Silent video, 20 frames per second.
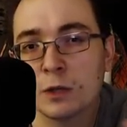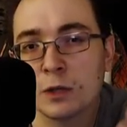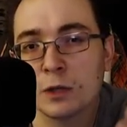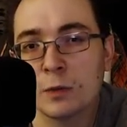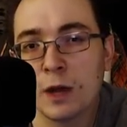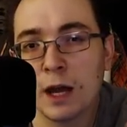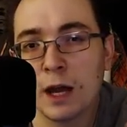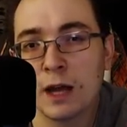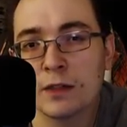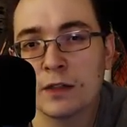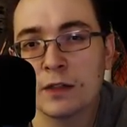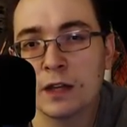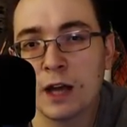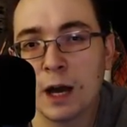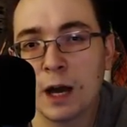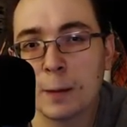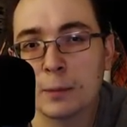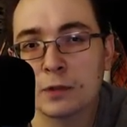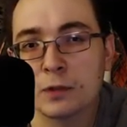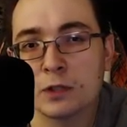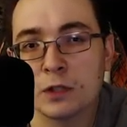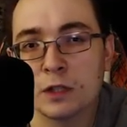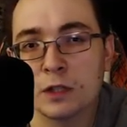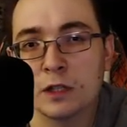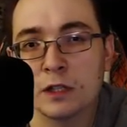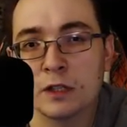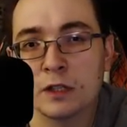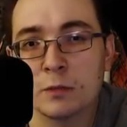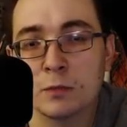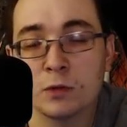you had the
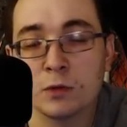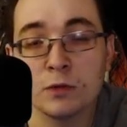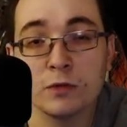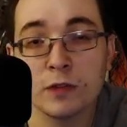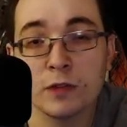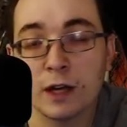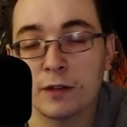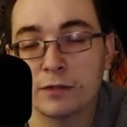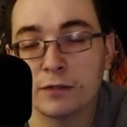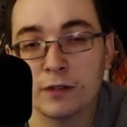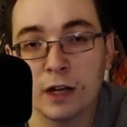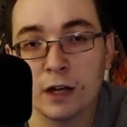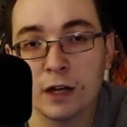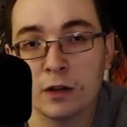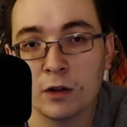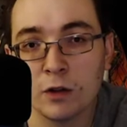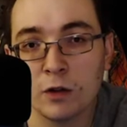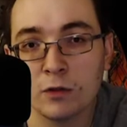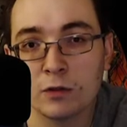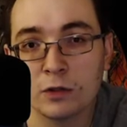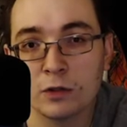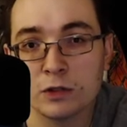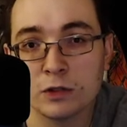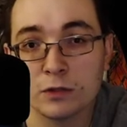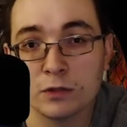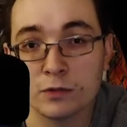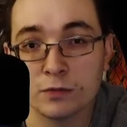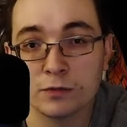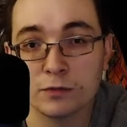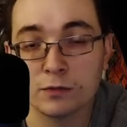opportunity to move that file over to